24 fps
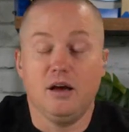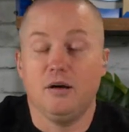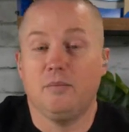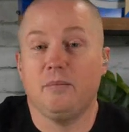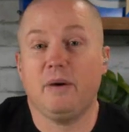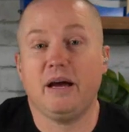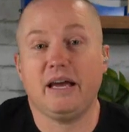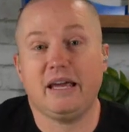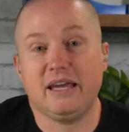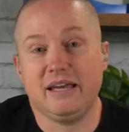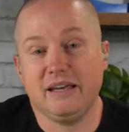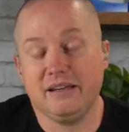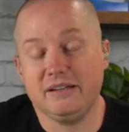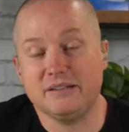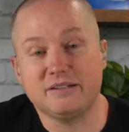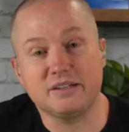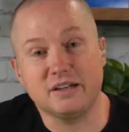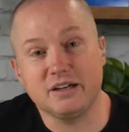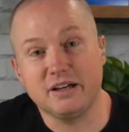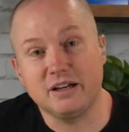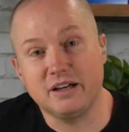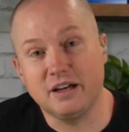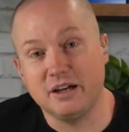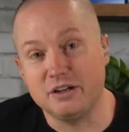my kid's
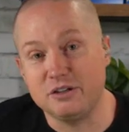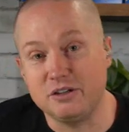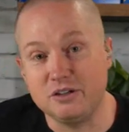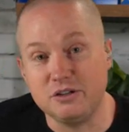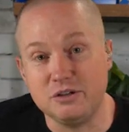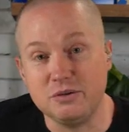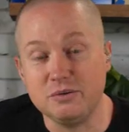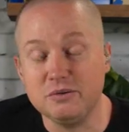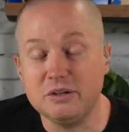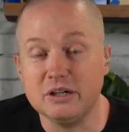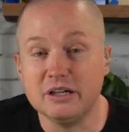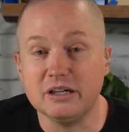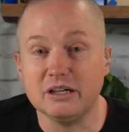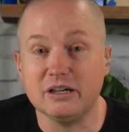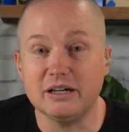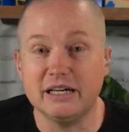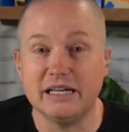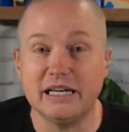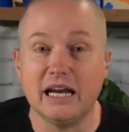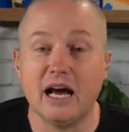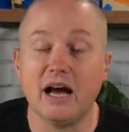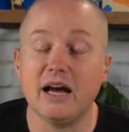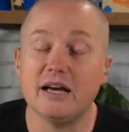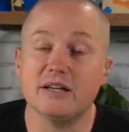a, a junior
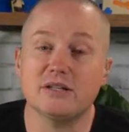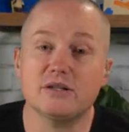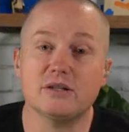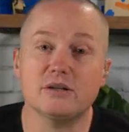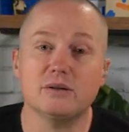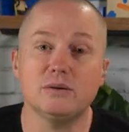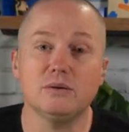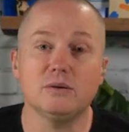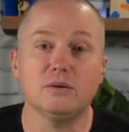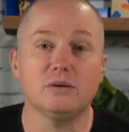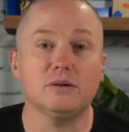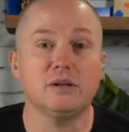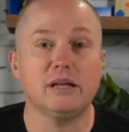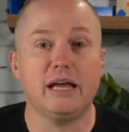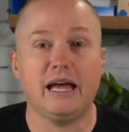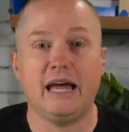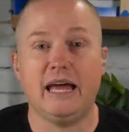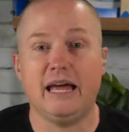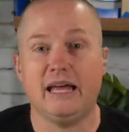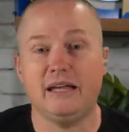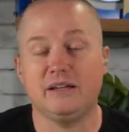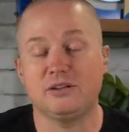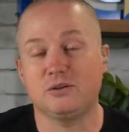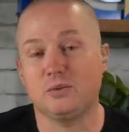in high school,
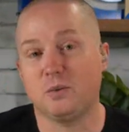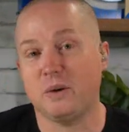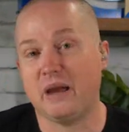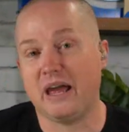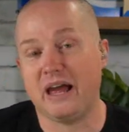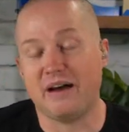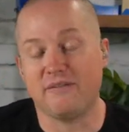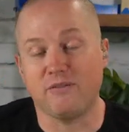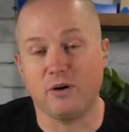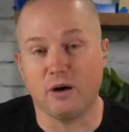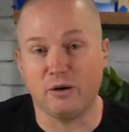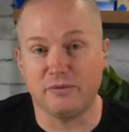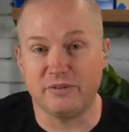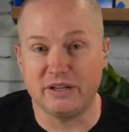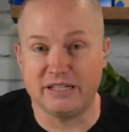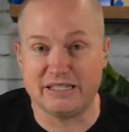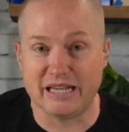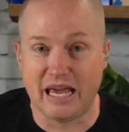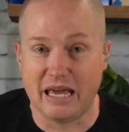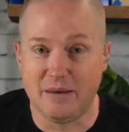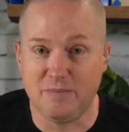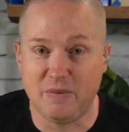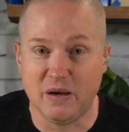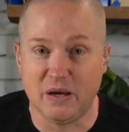and we have all
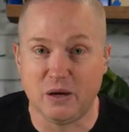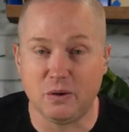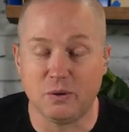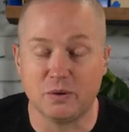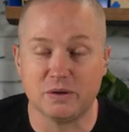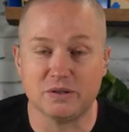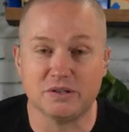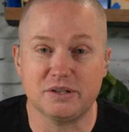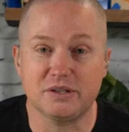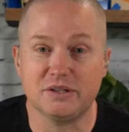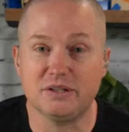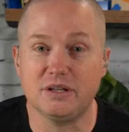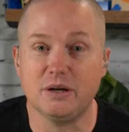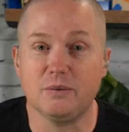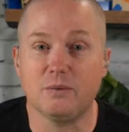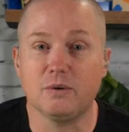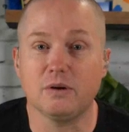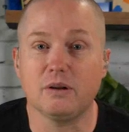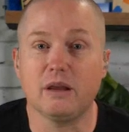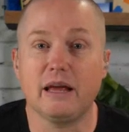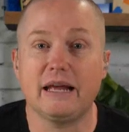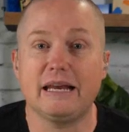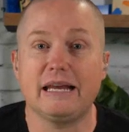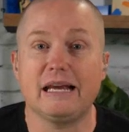these AP courses that
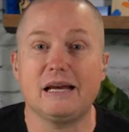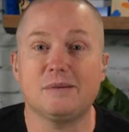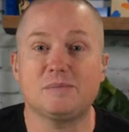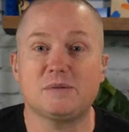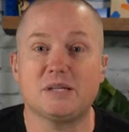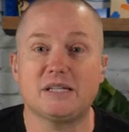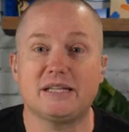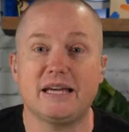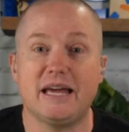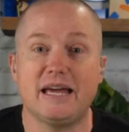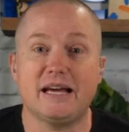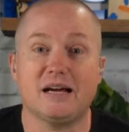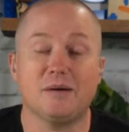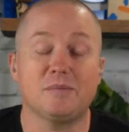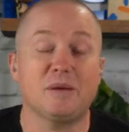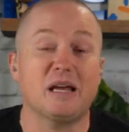we're lining up to take.